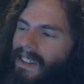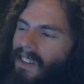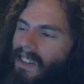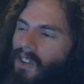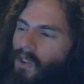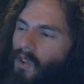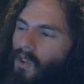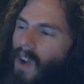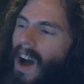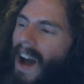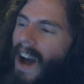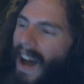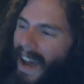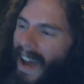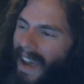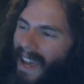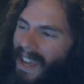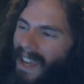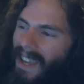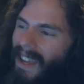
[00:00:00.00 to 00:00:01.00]

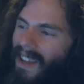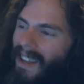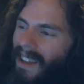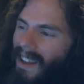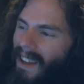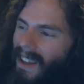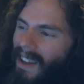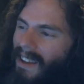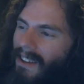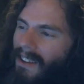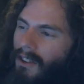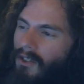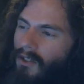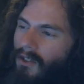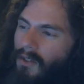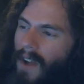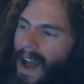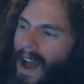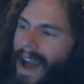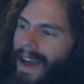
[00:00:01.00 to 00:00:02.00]
try to
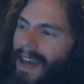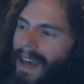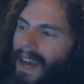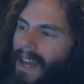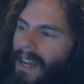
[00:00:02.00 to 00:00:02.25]
track